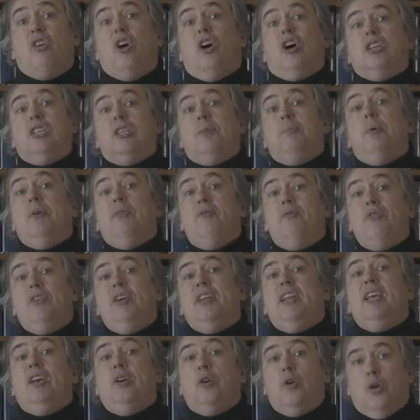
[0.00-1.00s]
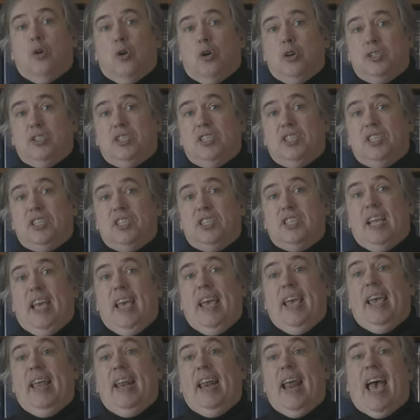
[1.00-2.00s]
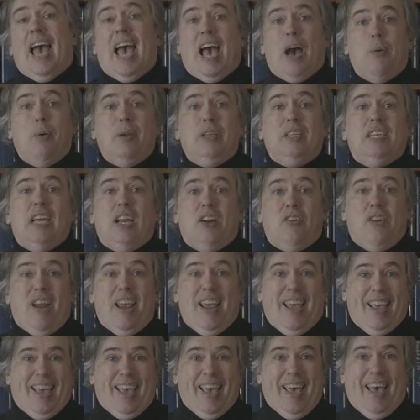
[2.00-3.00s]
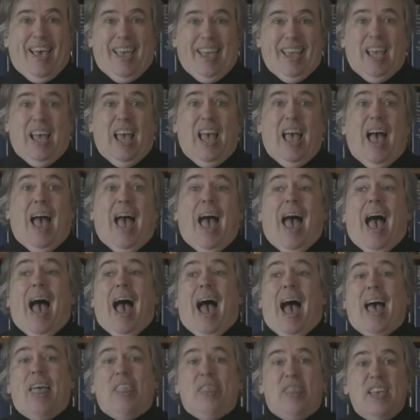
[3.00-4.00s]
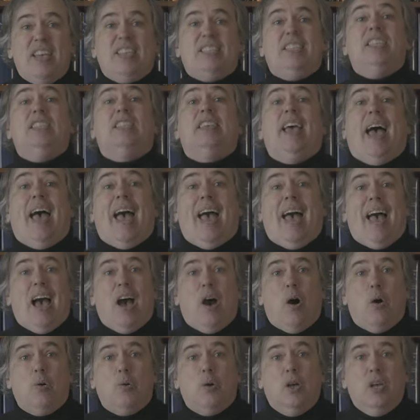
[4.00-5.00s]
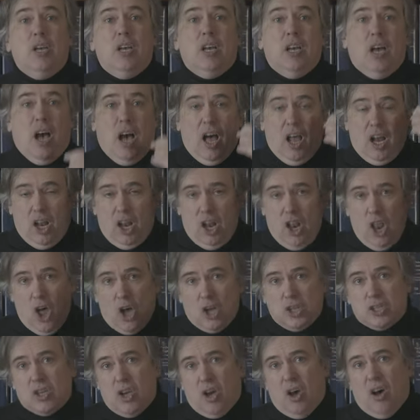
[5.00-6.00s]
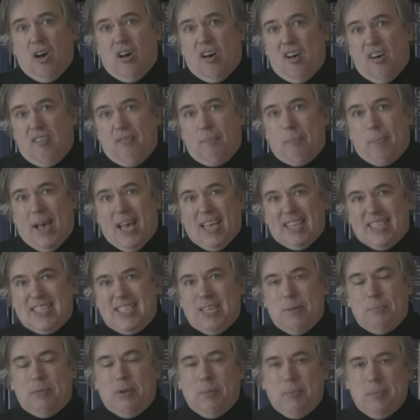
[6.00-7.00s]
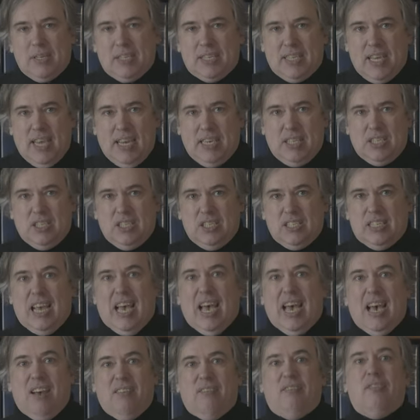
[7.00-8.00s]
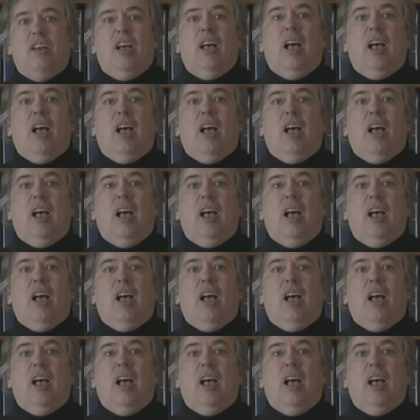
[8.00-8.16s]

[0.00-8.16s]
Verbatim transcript: got to be really cautious in how we generate K. And this is how a lot of past implementations have